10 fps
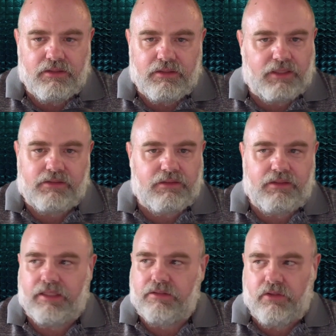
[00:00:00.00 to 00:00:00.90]
Like
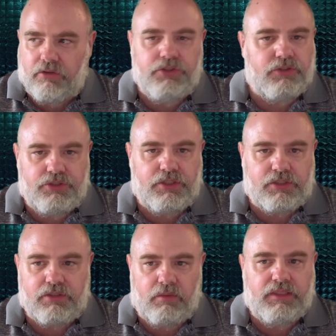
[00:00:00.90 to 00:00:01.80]
that, no, you're
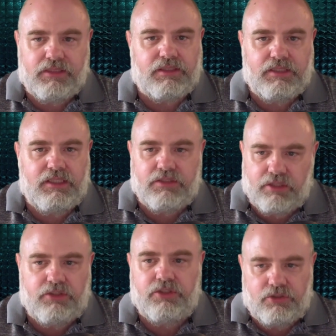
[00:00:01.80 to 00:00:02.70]
just sowing the seeds
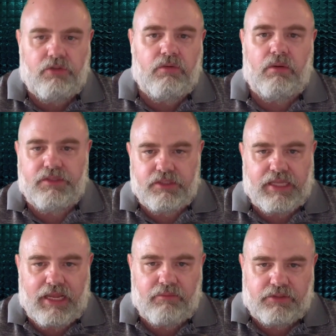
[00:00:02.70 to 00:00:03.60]
to just do what just
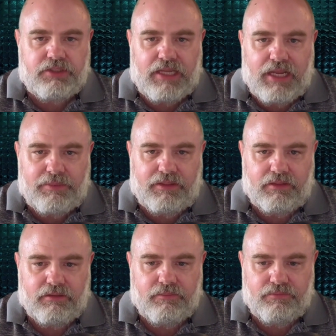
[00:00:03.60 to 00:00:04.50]
happened.
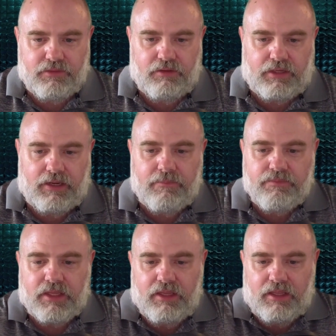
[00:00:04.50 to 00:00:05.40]
Okay.
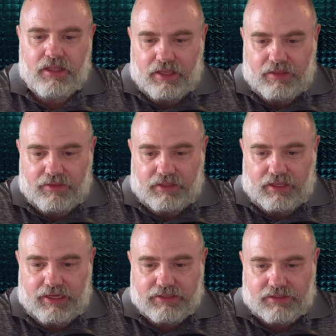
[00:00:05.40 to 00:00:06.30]
And then
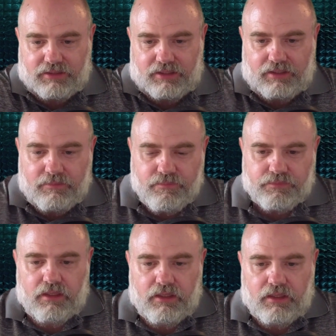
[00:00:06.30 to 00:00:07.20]
lastly,
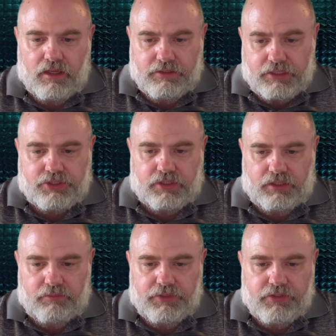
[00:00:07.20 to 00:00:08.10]

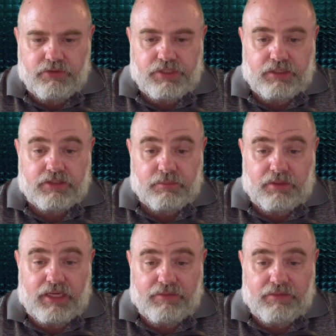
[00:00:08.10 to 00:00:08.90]
additionally, reducing the supply